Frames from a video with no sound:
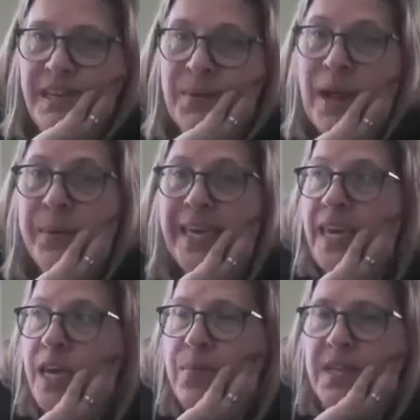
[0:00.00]
I mean, I would
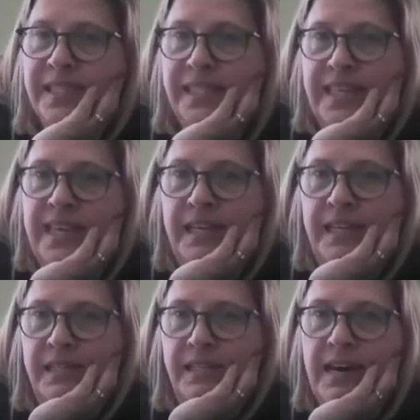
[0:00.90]
keep this link
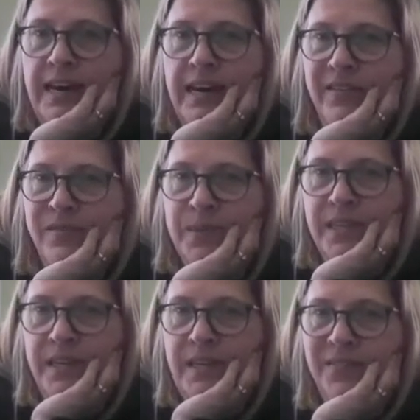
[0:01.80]
live, but
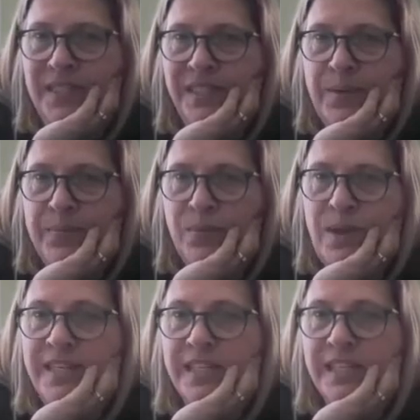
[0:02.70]
then have a separate
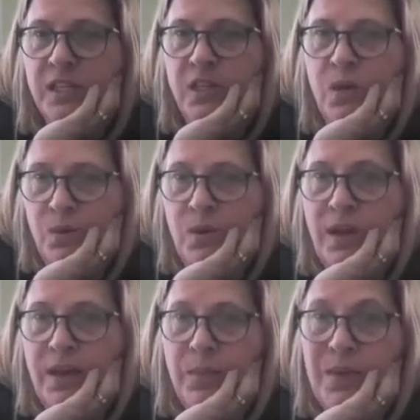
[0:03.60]
one. I just didn't know, or
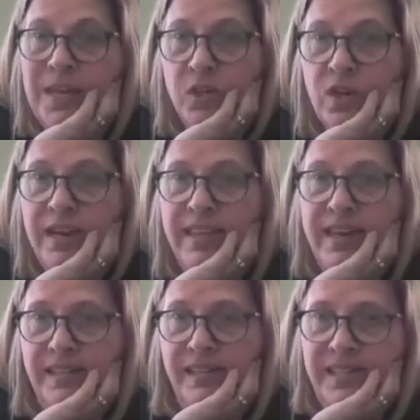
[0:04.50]
we can try
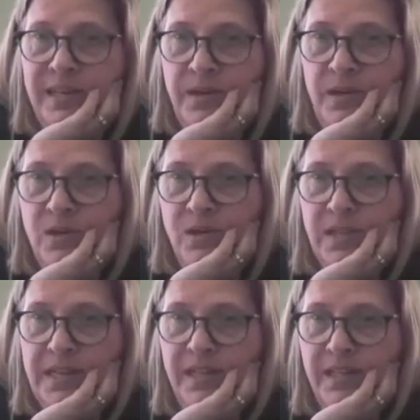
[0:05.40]
that and see how it goes.
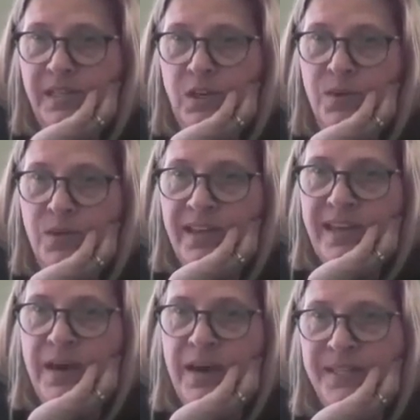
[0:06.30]
I just didn't know with all the
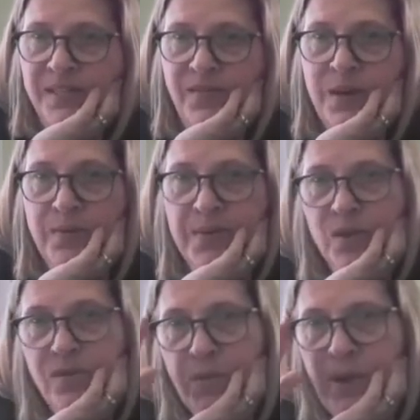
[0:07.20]
comments if that would be
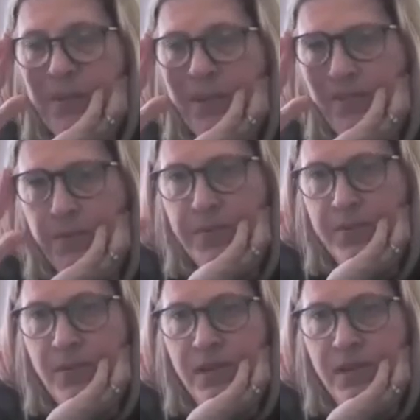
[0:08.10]
overwhelming for people.